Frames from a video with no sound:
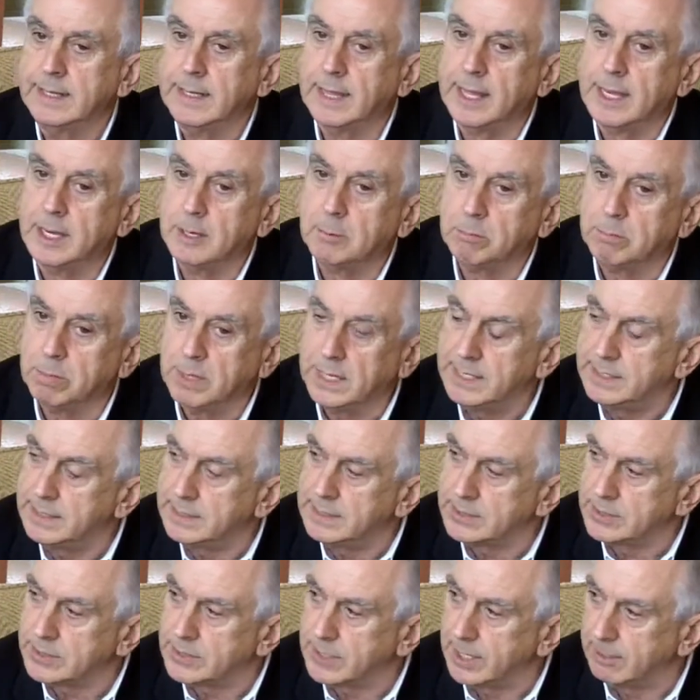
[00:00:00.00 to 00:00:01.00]
That
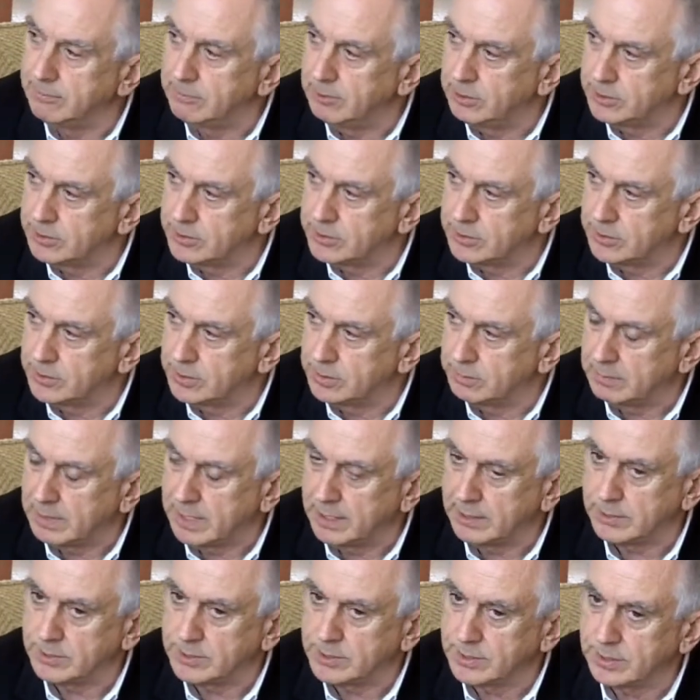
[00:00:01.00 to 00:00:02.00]
abundance gave you a certain
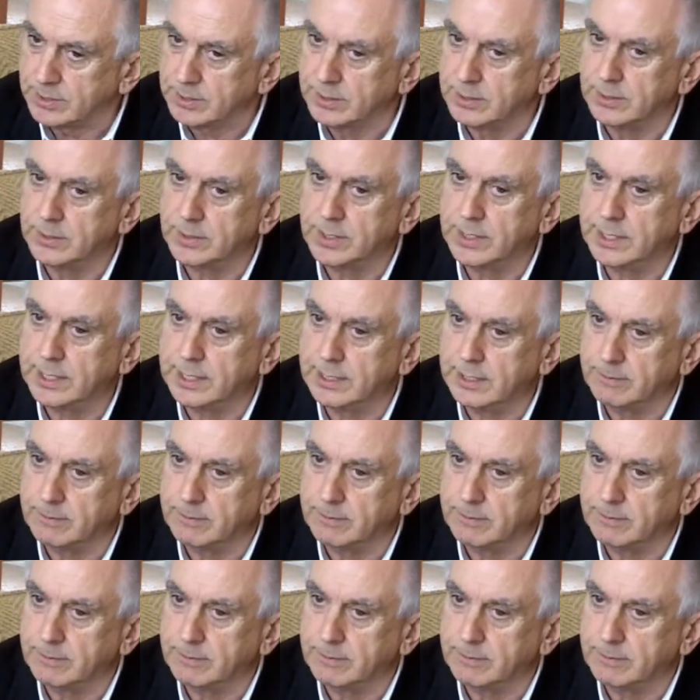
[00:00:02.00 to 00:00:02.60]
amount of security